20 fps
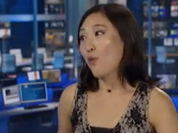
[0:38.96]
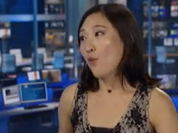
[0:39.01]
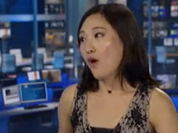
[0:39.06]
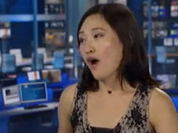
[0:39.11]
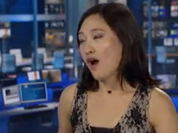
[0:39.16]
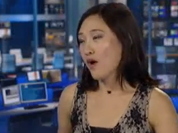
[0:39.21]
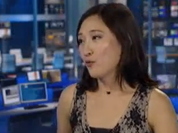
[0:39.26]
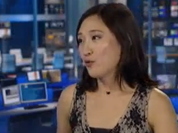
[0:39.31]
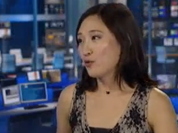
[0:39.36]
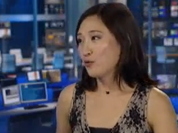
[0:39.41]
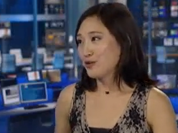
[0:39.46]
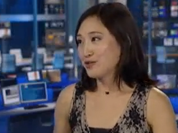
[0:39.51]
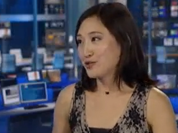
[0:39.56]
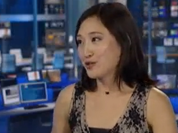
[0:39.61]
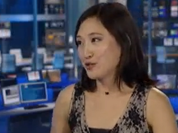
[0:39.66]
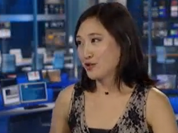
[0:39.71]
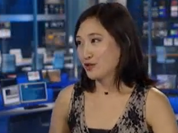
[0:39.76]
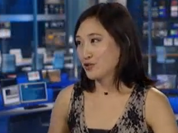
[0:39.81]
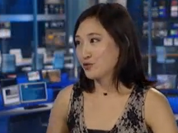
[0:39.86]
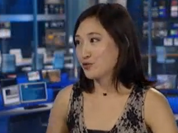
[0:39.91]
Our
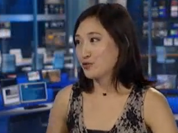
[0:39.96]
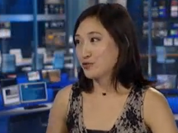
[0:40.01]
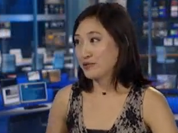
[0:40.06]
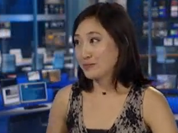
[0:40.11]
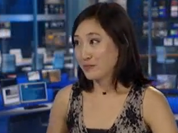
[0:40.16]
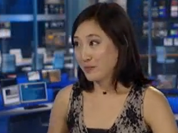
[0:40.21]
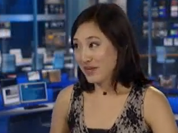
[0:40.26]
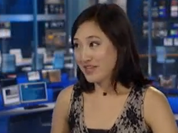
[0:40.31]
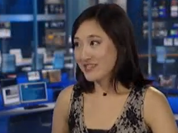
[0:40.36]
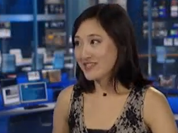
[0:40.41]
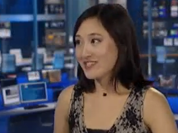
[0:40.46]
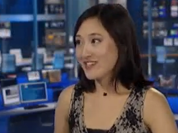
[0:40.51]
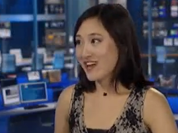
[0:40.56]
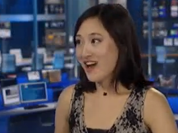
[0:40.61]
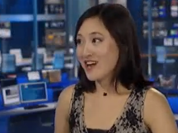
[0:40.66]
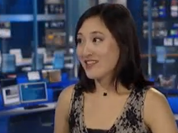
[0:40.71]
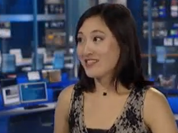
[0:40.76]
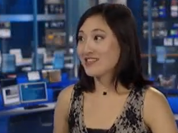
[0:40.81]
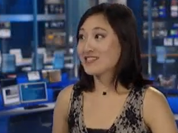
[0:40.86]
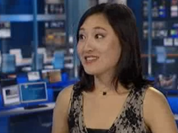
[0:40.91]
research was based
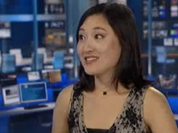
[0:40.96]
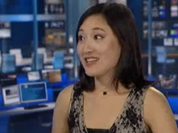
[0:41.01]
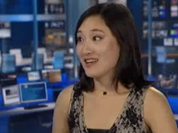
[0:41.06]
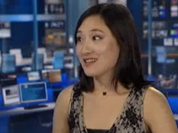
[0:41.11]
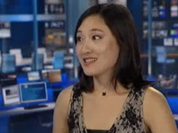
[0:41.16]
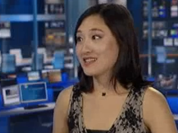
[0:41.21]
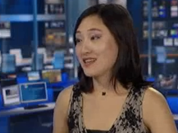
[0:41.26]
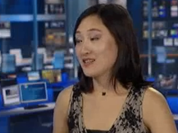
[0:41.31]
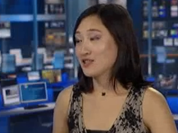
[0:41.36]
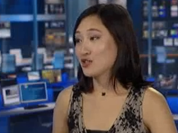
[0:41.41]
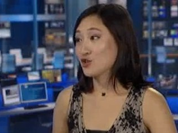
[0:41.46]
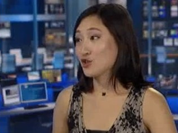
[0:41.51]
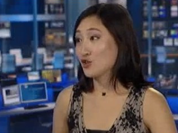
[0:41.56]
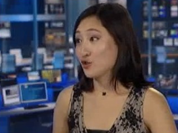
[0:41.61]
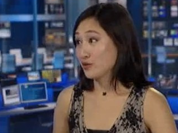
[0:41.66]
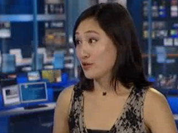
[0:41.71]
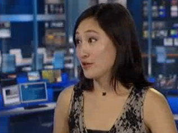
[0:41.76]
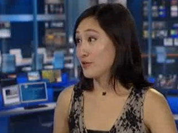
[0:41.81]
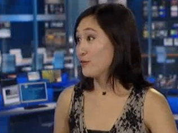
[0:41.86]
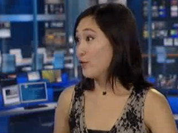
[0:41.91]
on the Sex
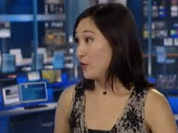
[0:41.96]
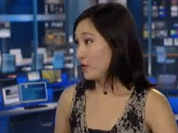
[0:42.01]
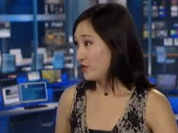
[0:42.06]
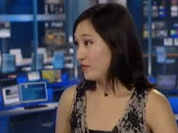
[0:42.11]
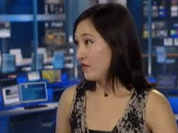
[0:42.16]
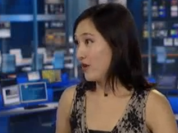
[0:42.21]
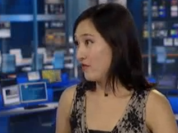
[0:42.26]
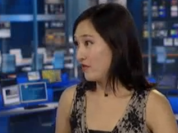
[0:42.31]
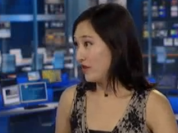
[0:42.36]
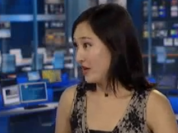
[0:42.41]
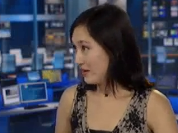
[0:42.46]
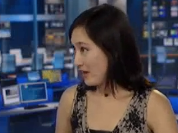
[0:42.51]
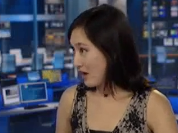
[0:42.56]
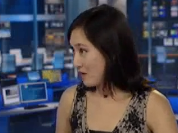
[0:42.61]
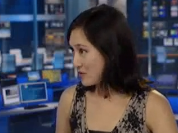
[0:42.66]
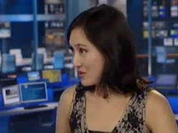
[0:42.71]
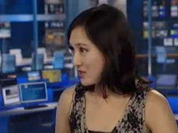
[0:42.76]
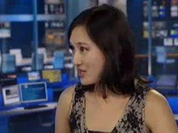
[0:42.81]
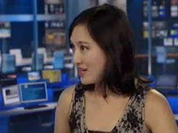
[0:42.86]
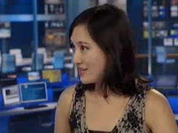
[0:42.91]
Institute's 45 and up
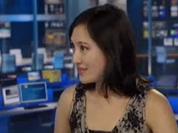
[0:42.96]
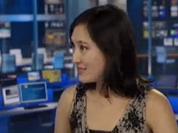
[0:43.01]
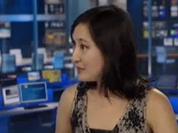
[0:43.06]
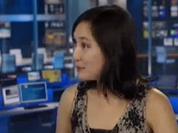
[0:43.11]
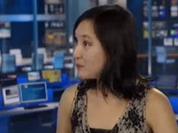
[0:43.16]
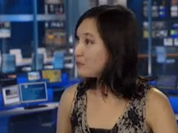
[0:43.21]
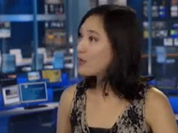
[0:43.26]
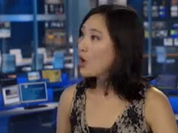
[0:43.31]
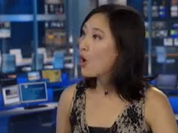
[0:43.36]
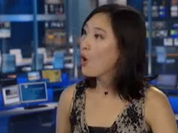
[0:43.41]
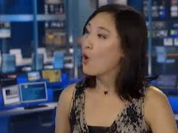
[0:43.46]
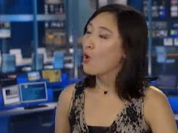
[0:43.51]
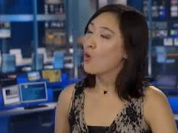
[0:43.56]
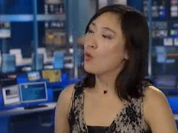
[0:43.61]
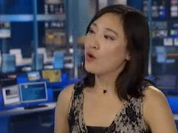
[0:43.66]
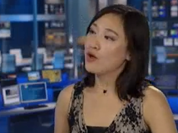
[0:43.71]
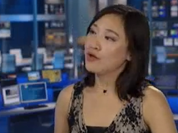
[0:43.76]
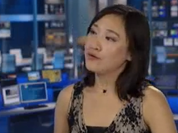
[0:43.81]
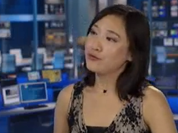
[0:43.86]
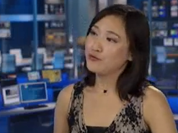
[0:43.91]
study.
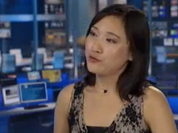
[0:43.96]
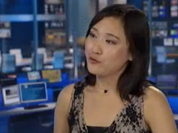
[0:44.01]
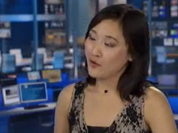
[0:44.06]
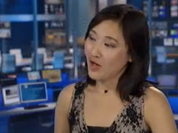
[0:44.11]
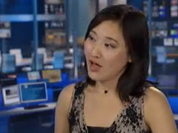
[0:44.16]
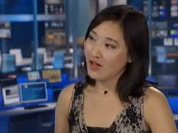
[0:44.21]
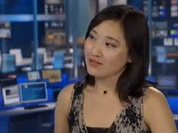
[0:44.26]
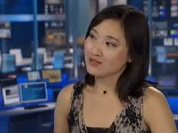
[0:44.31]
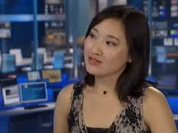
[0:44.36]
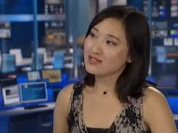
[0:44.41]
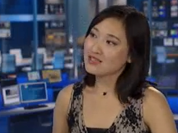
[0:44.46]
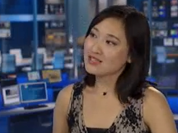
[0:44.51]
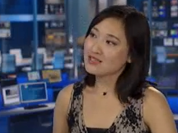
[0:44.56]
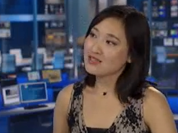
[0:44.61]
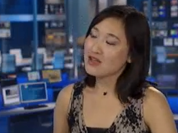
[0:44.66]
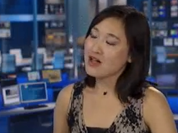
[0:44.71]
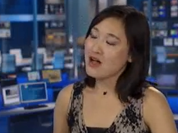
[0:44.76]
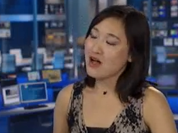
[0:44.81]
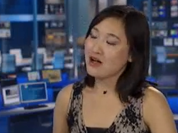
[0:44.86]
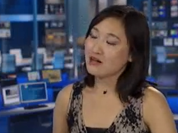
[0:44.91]
We found
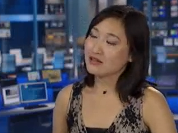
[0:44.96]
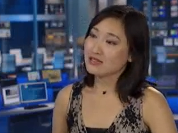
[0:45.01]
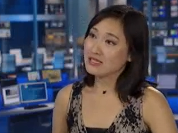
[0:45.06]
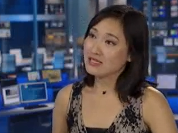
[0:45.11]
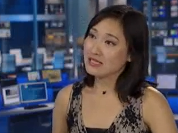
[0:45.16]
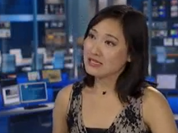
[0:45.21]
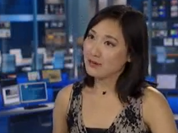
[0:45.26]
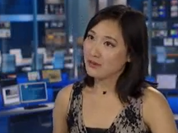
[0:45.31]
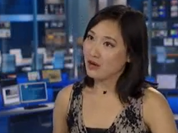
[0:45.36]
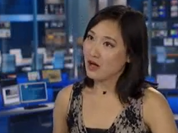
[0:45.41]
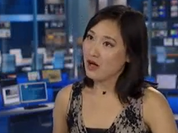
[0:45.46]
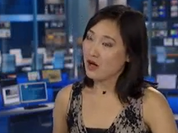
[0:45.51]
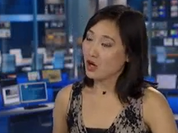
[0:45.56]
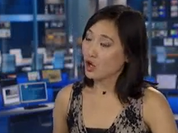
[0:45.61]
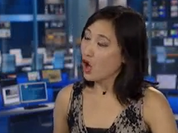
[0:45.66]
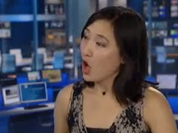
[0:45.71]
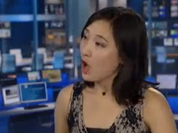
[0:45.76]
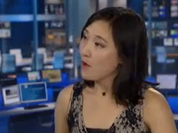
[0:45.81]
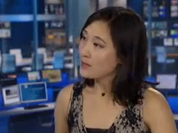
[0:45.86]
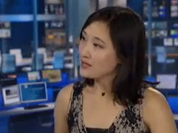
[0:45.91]
a
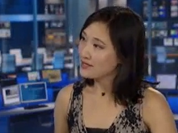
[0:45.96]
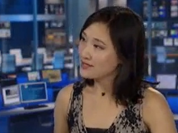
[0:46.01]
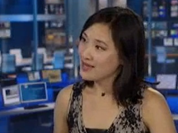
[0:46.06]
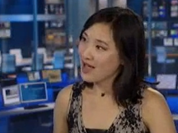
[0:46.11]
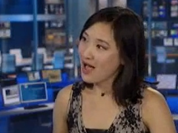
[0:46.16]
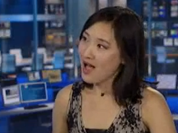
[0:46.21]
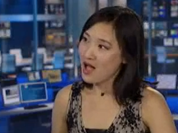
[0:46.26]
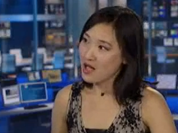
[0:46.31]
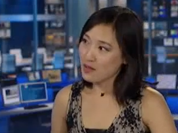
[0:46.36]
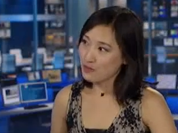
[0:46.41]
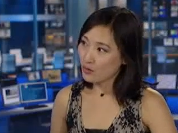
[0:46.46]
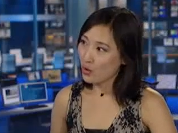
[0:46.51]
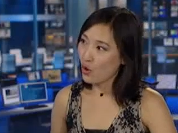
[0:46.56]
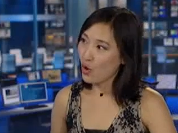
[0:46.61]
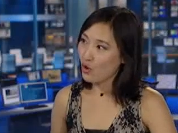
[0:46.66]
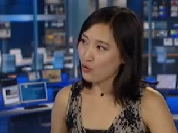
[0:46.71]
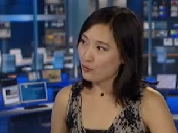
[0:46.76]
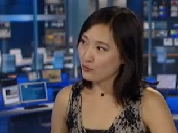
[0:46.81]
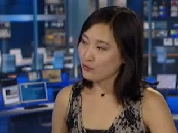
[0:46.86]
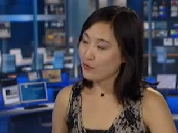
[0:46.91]
common type
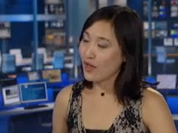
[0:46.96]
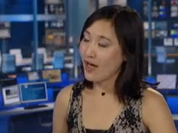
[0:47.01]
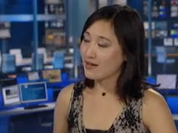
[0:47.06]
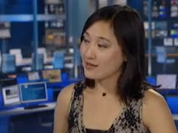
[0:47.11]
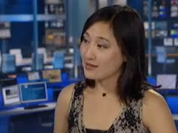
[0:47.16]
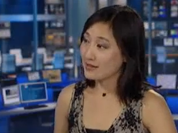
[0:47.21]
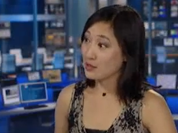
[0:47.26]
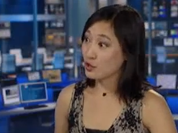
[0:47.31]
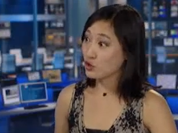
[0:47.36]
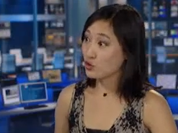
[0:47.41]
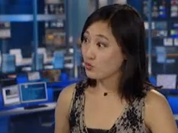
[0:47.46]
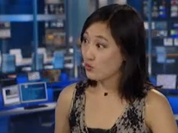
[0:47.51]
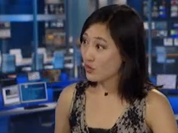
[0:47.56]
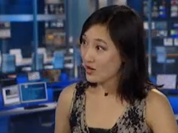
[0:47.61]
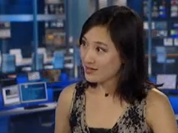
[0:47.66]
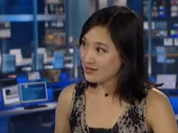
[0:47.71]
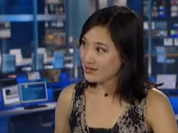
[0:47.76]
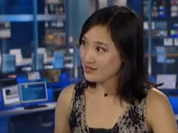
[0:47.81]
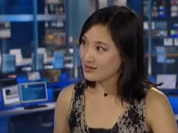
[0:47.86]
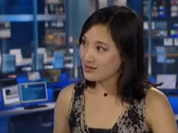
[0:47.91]
of acid
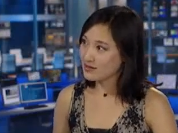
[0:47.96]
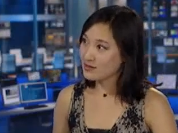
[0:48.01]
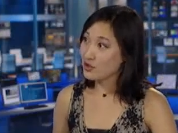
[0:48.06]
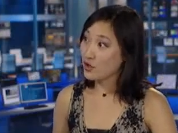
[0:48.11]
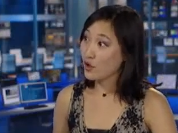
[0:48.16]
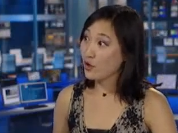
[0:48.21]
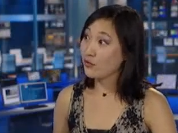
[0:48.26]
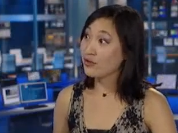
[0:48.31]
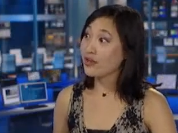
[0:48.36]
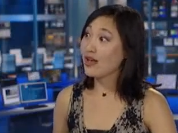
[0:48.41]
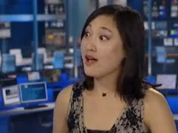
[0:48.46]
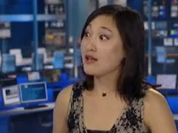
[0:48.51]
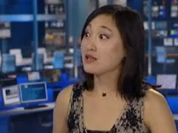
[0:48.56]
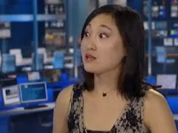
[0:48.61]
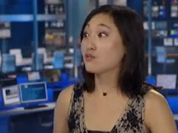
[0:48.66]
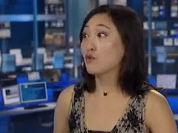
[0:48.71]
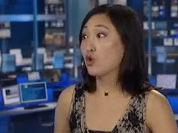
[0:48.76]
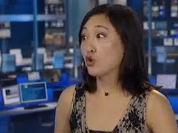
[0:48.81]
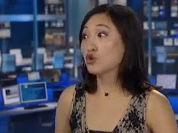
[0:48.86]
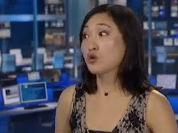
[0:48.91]
suppressant known as
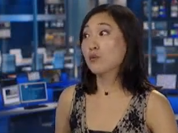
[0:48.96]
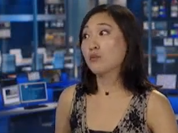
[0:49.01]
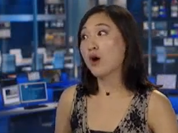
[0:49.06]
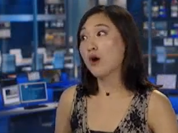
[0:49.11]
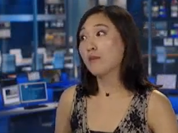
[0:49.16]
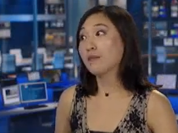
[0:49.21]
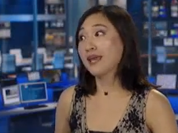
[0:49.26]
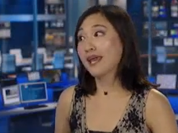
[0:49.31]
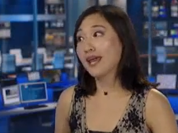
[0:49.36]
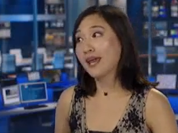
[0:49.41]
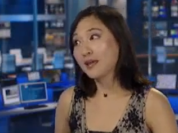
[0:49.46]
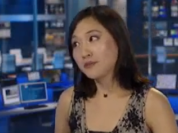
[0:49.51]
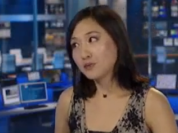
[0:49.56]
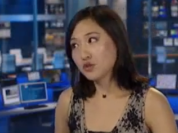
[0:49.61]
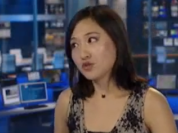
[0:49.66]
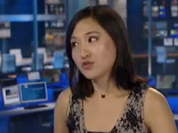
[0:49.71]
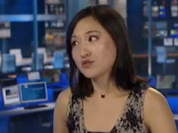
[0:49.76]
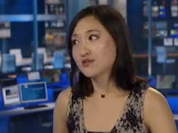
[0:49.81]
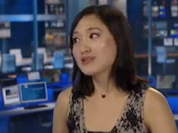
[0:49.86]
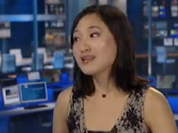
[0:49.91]
proton pump
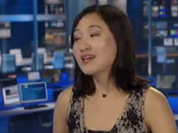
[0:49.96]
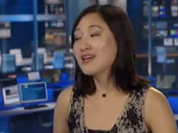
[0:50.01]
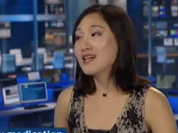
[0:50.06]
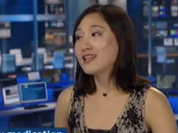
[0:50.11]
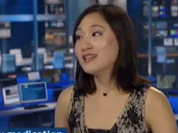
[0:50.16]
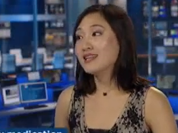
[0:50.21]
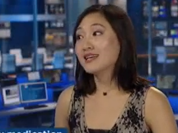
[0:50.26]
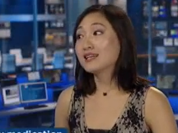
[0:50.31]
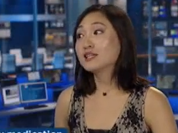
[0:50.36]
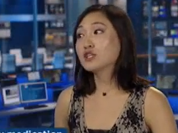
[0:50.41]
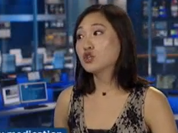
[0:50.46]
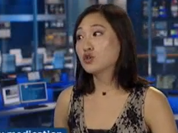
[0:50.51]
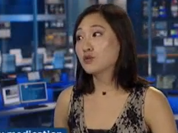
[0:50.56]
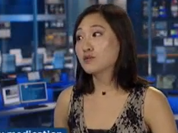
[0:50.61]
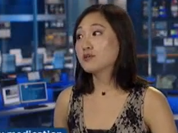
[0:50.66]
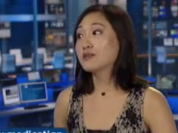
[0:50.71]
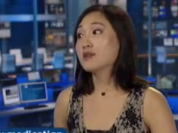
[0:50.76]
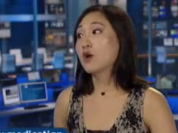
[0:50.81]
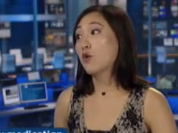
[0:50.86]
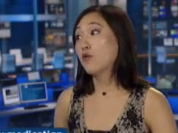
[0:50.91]
inhibitors linked to
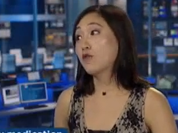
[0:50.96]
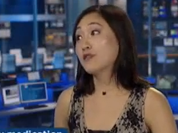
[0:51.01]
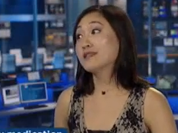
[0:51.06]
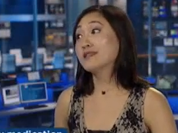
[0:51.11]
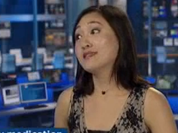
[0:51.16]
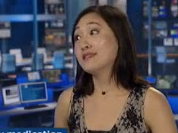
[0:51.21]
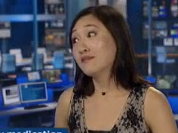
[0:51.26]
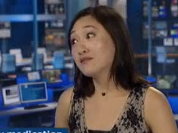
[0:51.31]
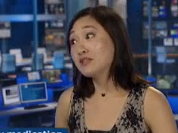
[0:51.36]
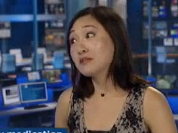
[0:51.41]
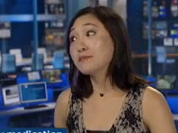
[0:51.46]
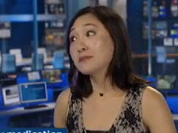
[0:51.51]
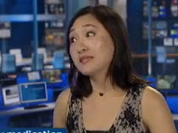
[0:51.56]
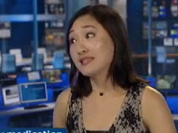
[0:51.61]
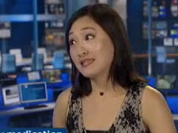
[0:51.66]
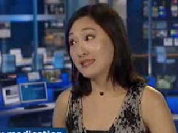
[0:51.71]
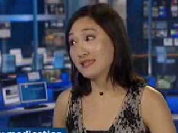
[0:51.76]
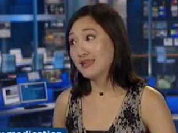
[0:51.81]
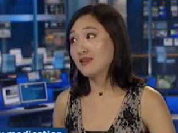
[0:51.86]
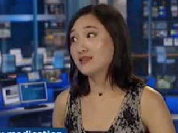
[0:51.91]
over
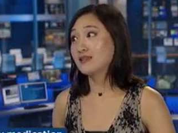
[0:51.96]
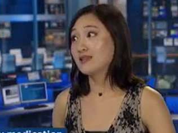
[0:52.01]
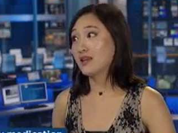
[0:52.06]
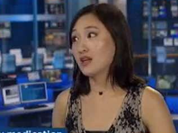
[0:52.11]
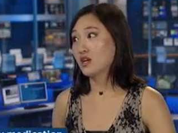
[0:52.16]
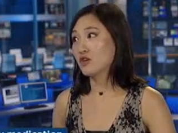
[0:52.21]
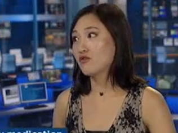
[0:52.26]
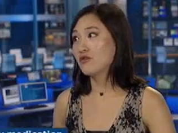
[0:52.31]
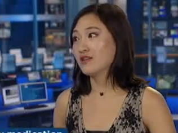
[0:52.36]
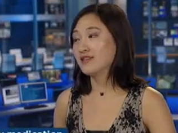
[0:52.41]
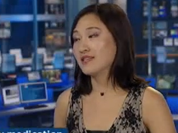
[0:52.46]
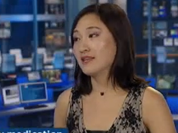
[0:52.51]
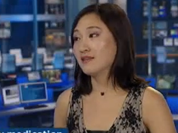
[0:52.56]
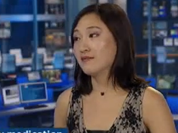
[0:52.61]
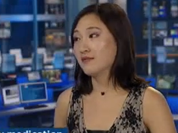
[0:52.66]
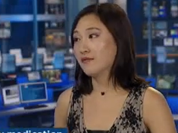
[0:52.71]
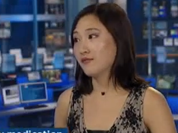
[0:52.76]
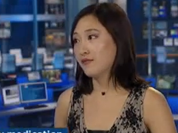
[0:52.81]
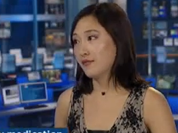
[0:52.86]
70% increase in